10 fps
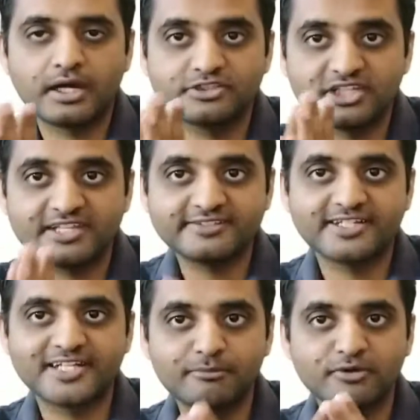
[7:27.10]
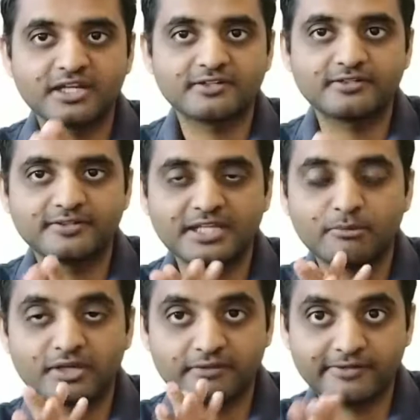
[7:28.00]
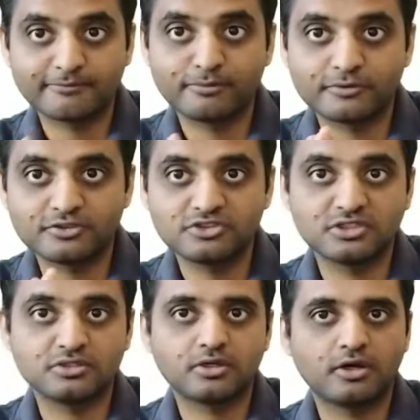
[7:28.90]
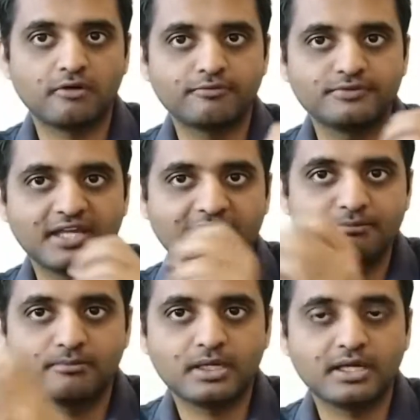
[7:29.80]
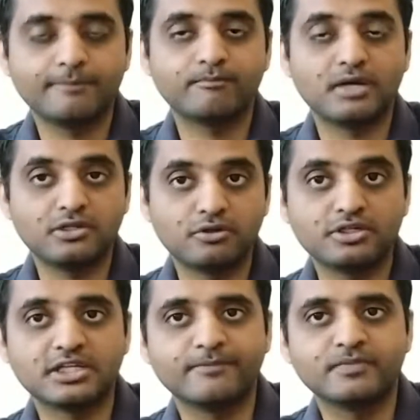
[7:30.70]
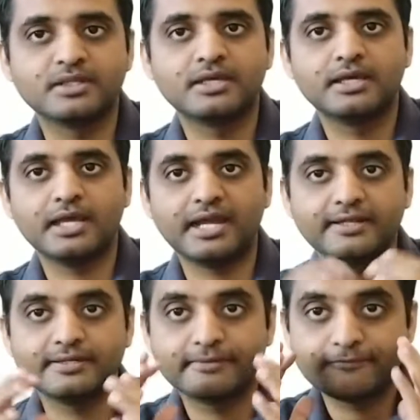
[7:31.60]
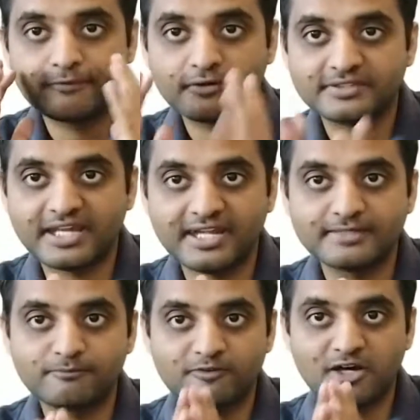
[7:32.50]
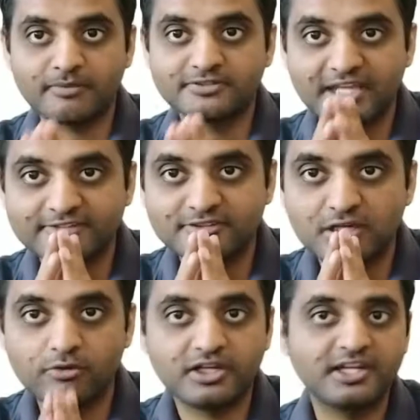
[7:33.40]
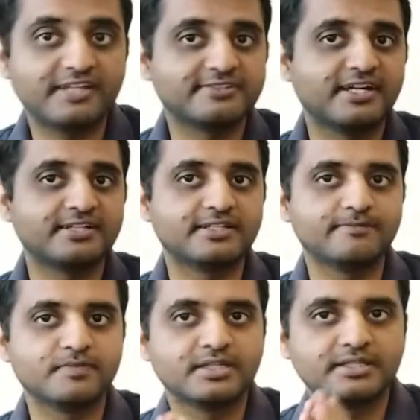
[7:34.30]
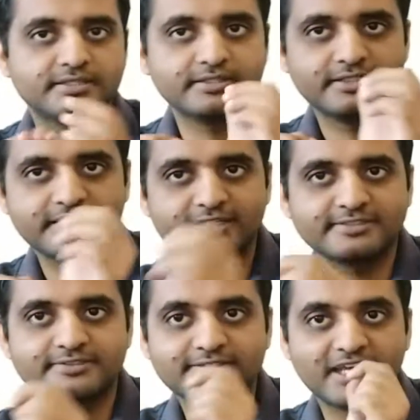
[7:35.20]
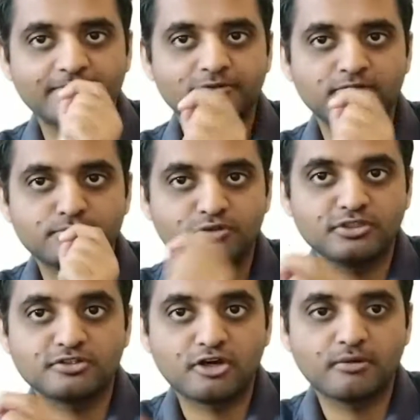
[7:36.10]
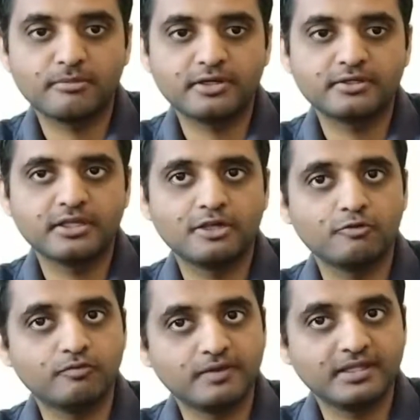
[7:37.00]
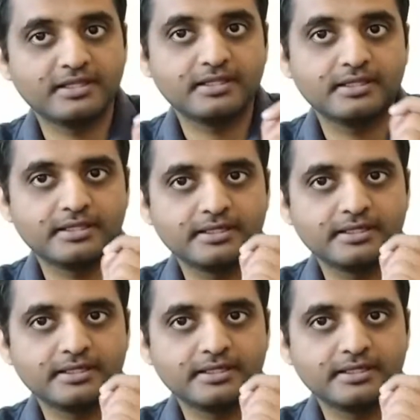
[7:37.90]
change the demographic position of that minority. And for that, farmers has now realized that these steps of Modi government will